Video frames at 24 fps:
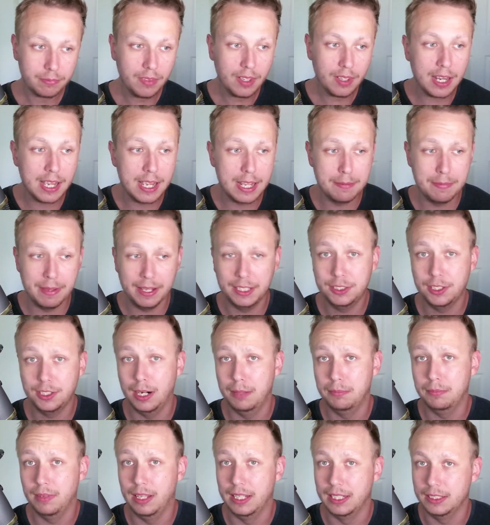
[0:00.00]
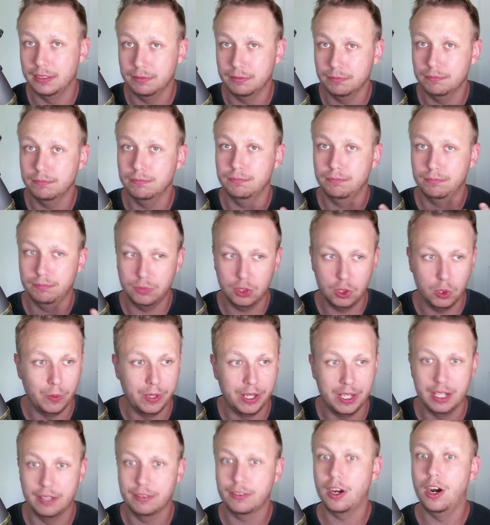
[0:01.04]
and making sure I'm like doing
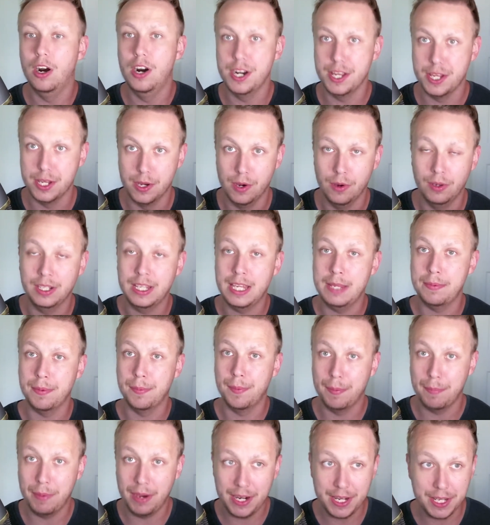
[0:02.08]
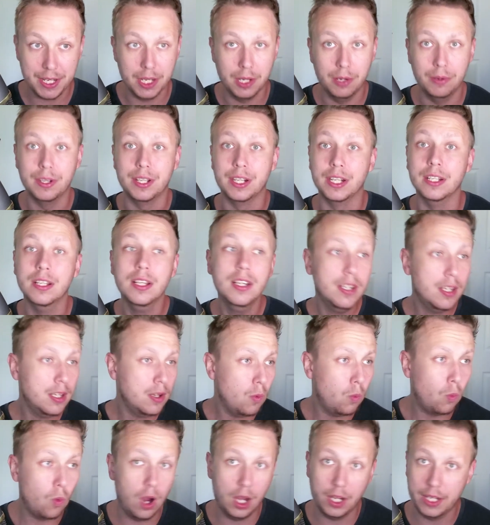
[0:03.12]
enough cardio and keeping my body going and
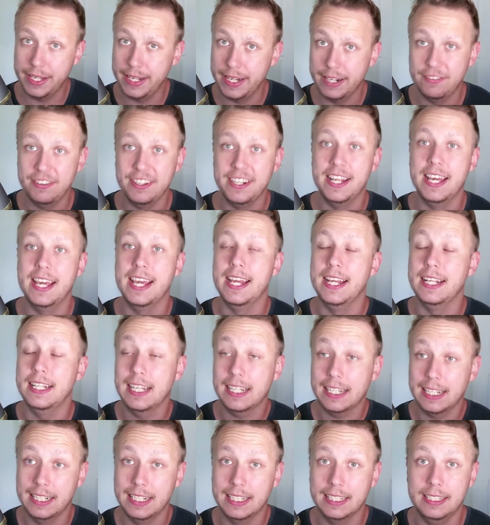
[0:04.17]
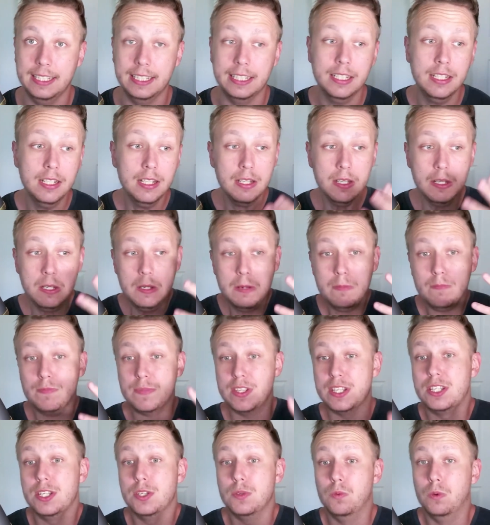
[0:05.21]
walking every day, that kind of thing.
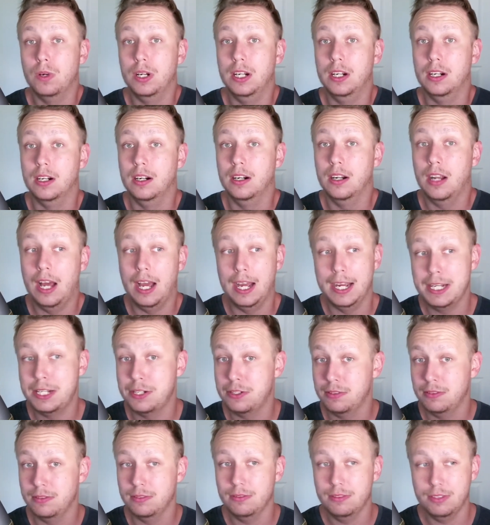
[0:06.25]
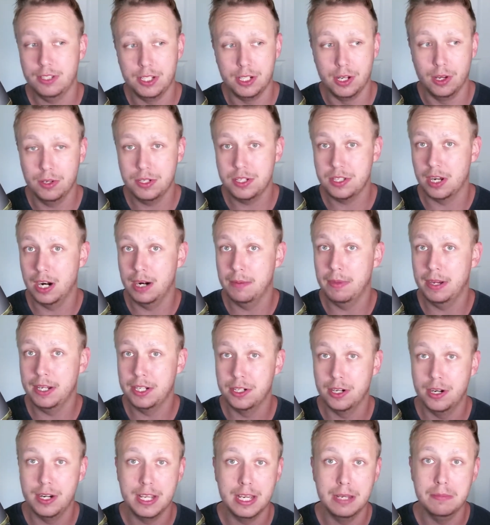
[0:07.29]
This is where I you know, start my
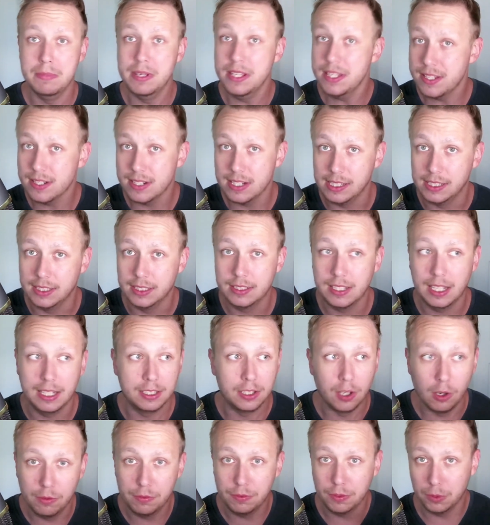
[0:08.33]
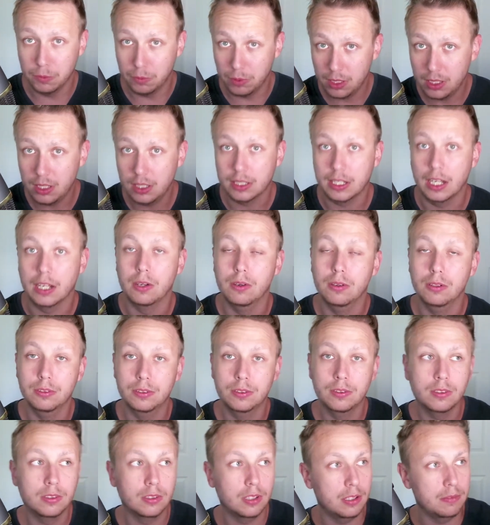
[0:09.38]
journey on mental health. I go for a walk. I go
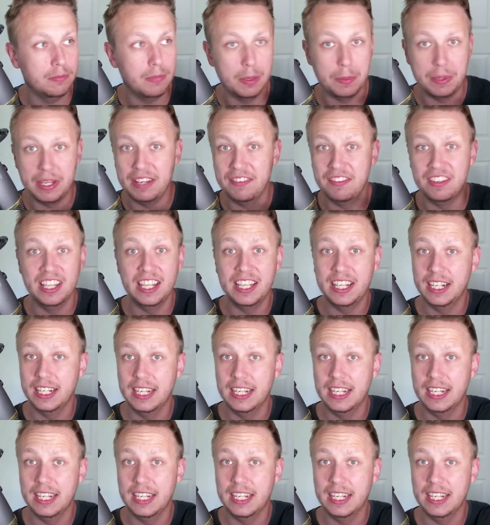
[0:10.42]
maybe even late at